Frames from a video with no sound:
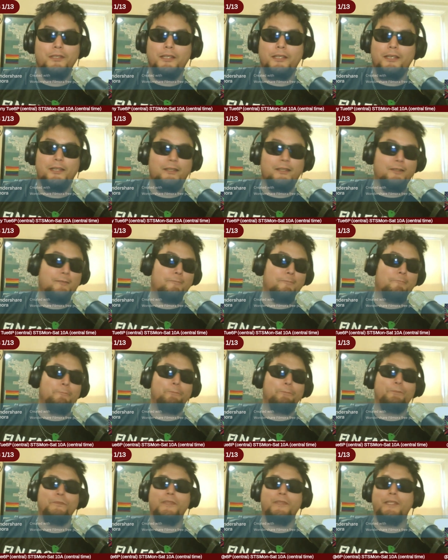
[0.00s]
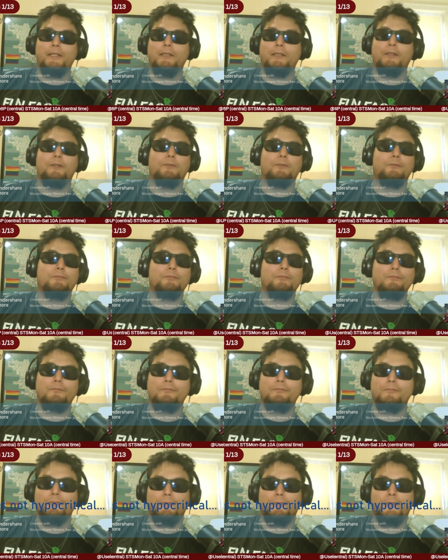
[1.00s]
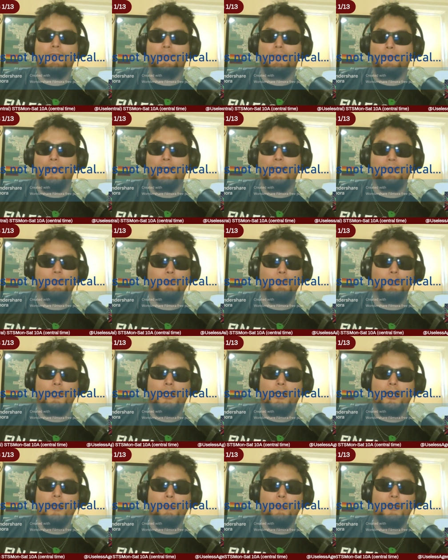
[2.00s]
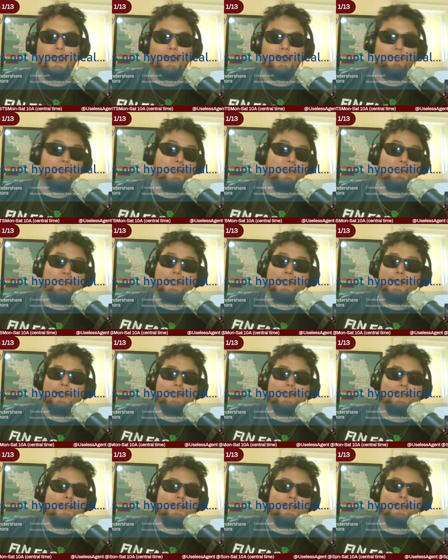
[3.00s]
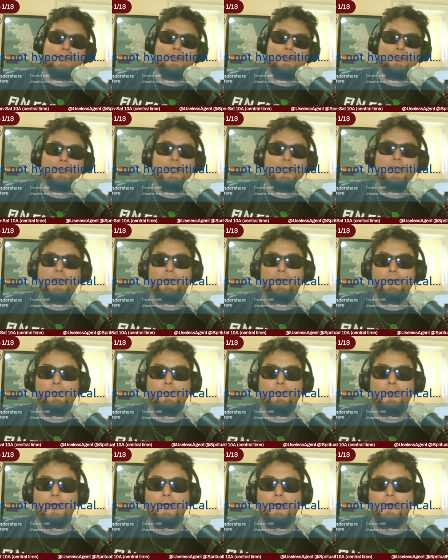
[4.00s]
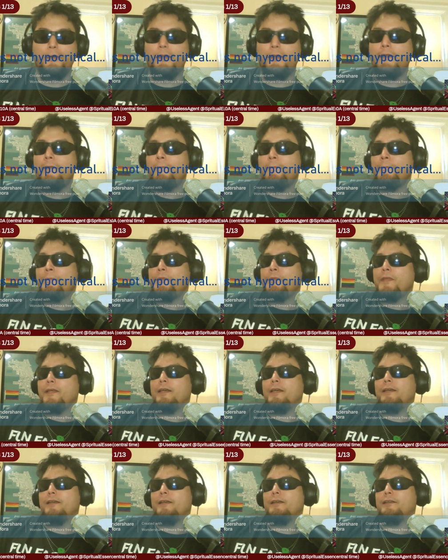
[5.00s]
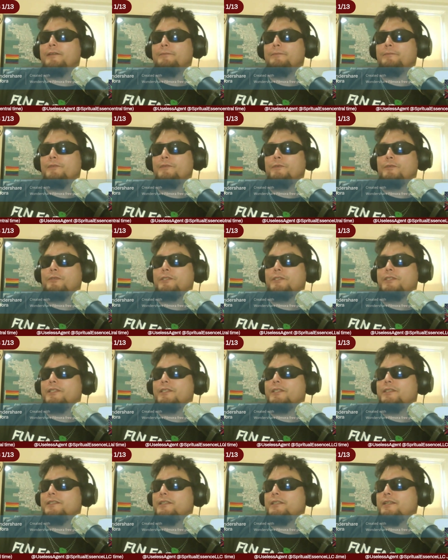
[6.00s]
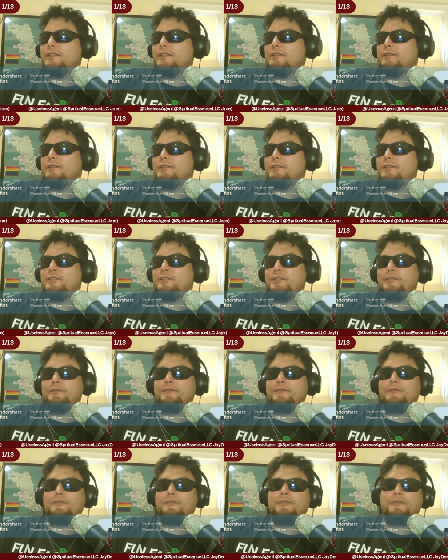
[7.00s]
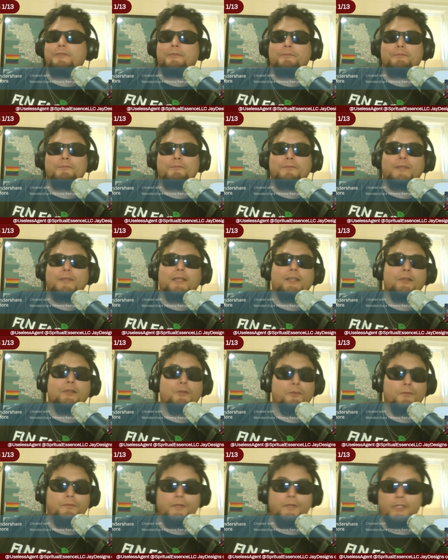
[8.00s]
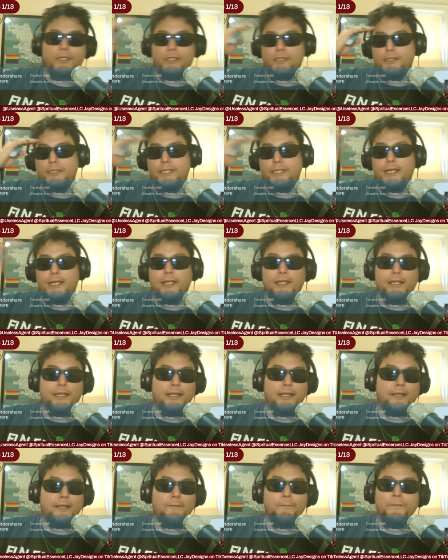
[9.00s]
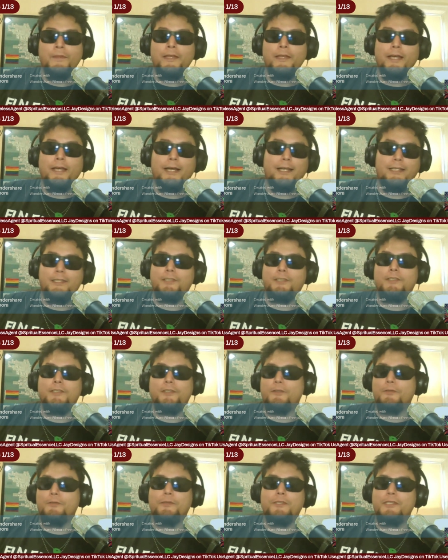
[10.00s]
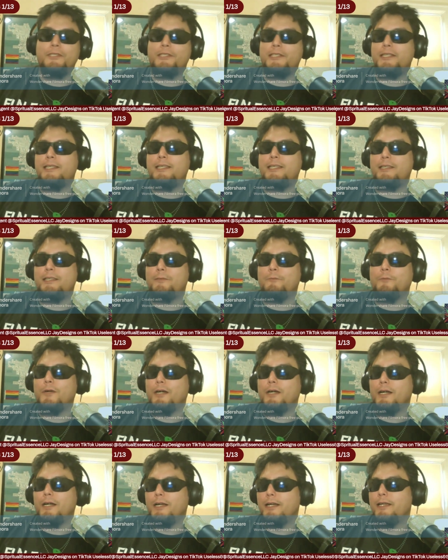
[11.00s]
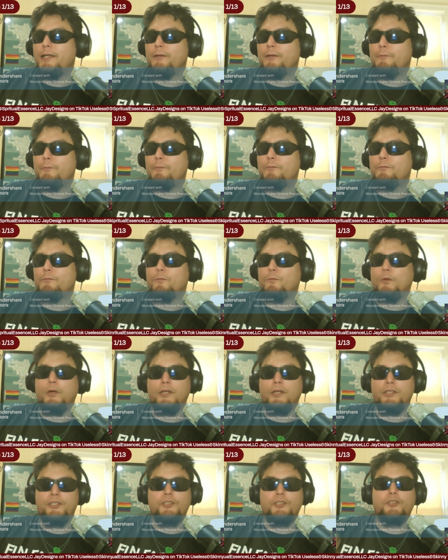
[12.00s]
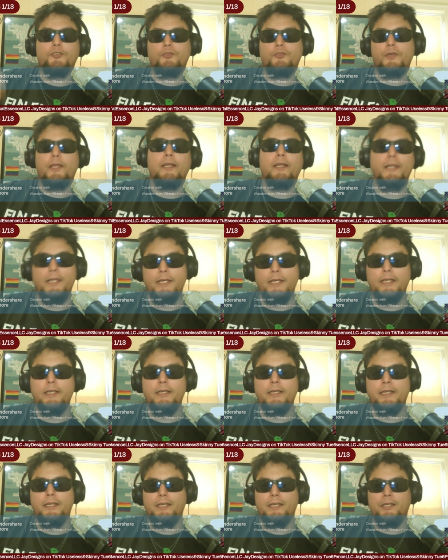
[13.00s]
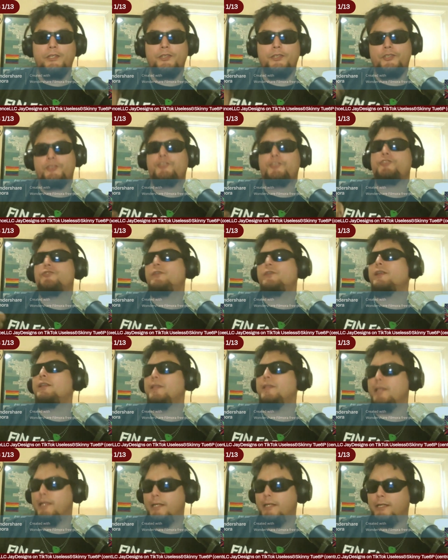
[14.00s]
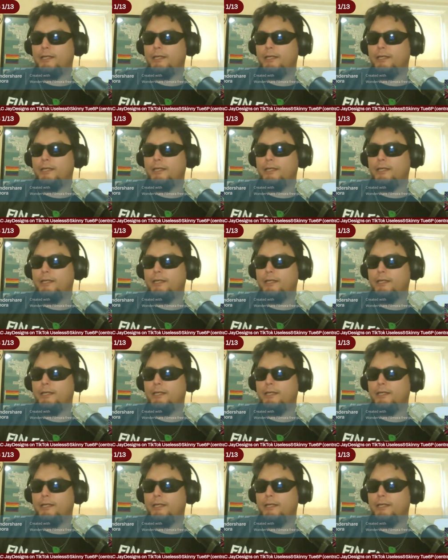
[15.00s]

than you know some actual comedy. That's that's up to you, bro. Um, or sis, I do this shit for my own fucking sanity. I just don't see why what's trending is trending.